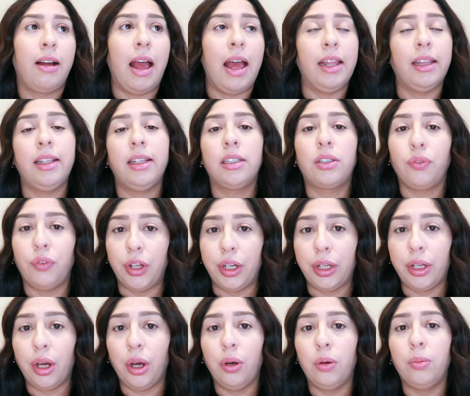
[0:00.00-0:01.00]
end this
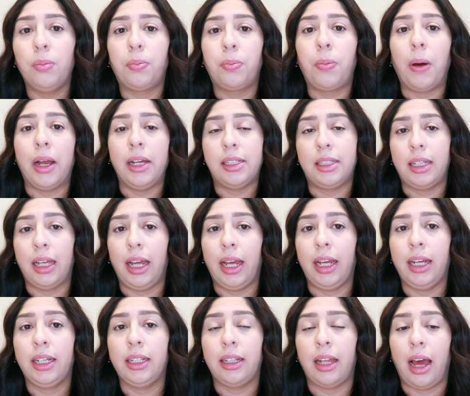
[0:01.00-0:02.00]
video by
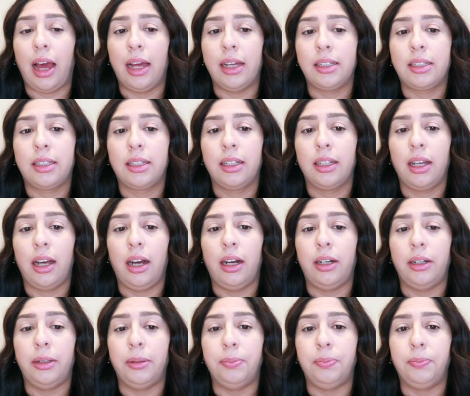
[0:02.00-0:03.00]
saying that
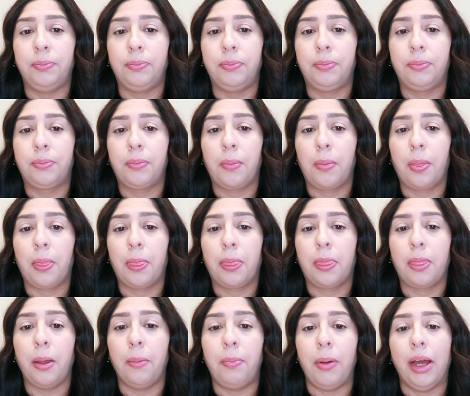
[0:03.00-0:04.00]
um,
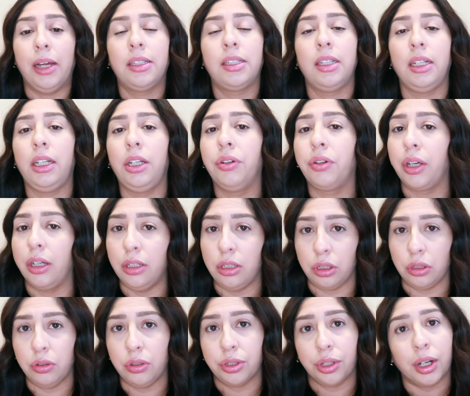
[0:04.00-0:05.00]
the best thing you can
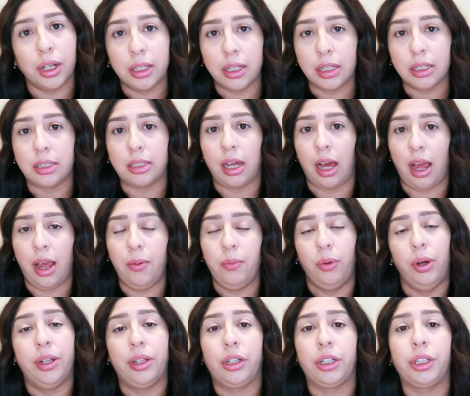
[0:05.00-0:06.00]
do during this time,
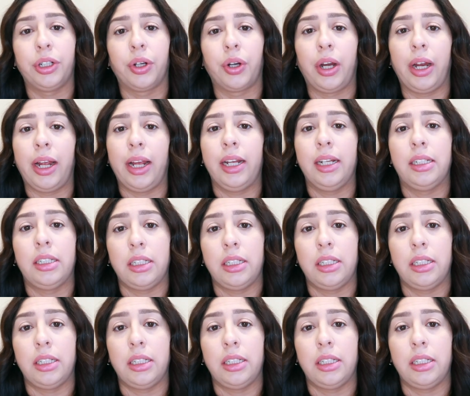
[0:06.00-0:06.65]
whether you're a